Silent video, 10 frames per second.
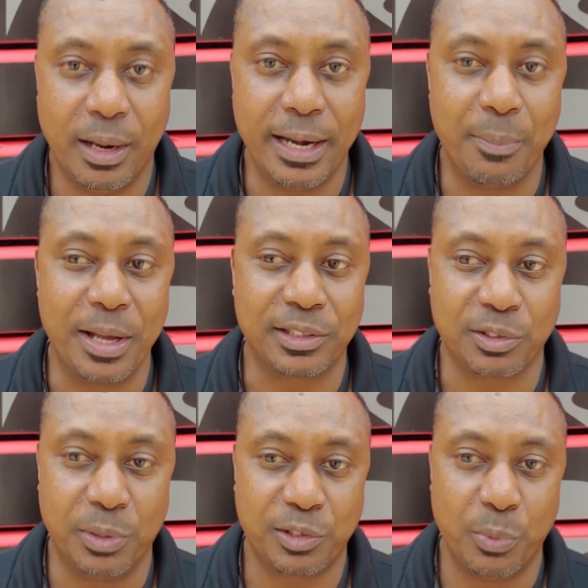All right, that
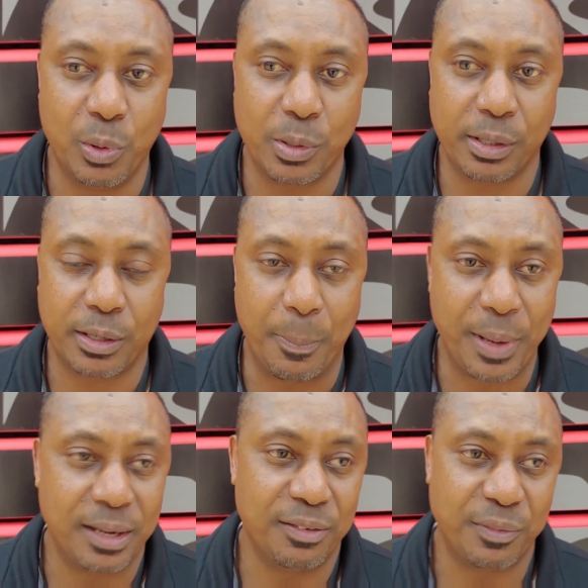makes us much more
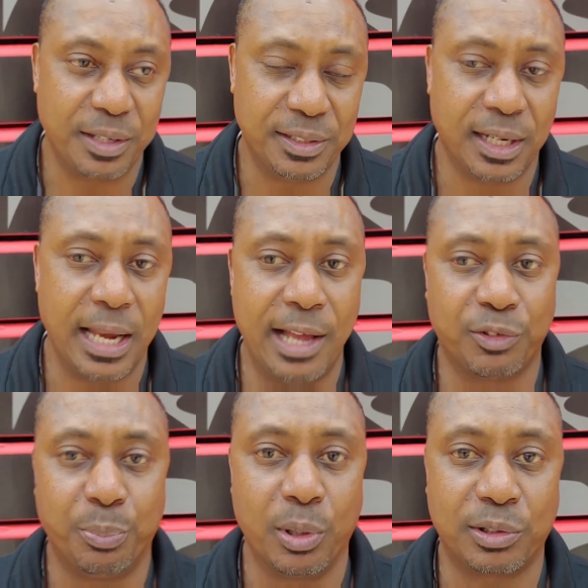competitive because it
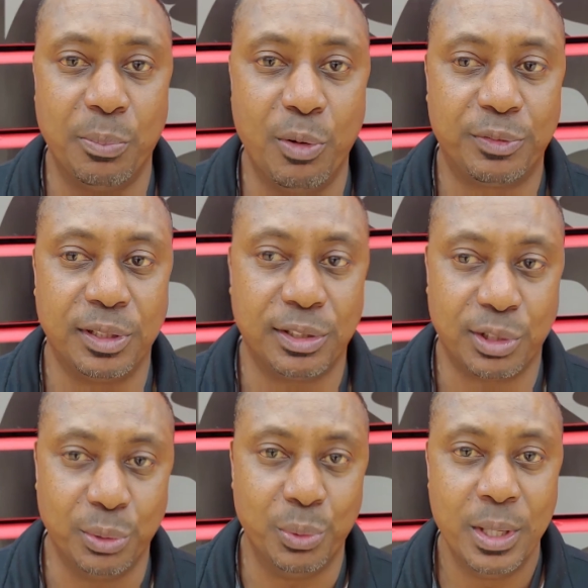allows Brooke to move to the
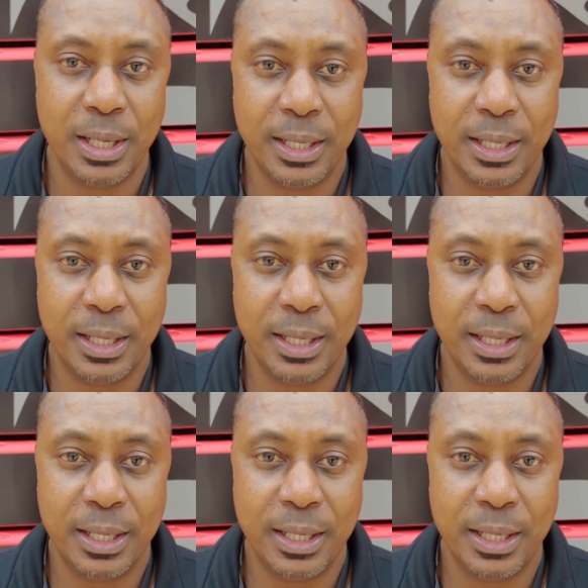two,